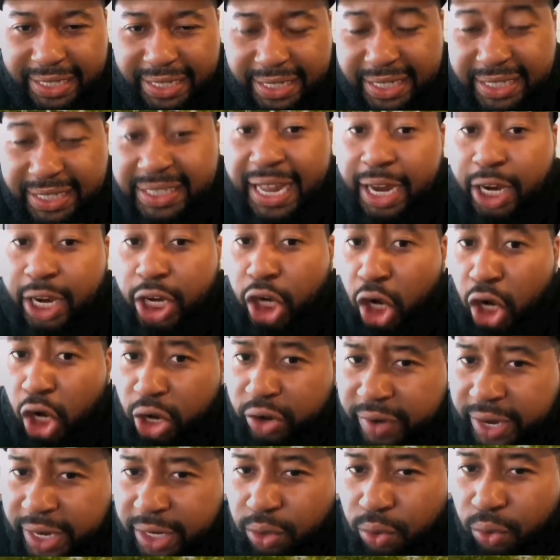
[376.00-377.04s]
is
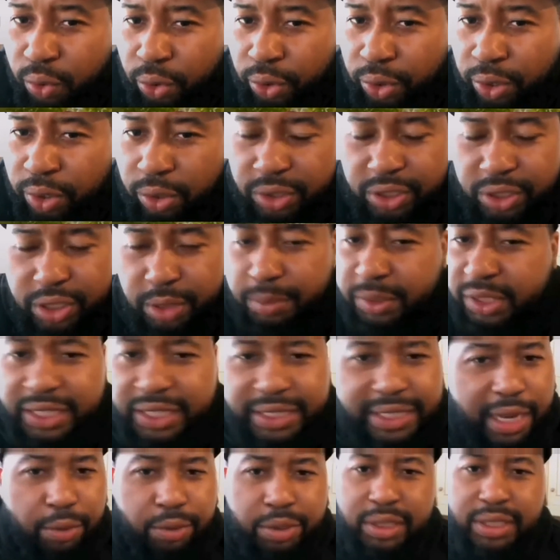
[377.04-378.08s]
that current or
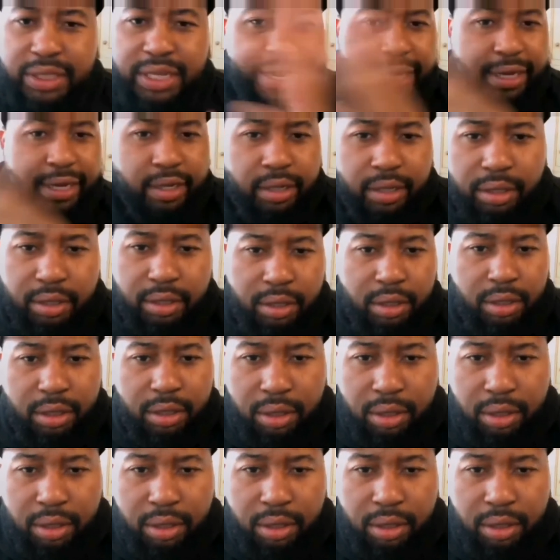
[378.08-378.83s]
some shit that was like?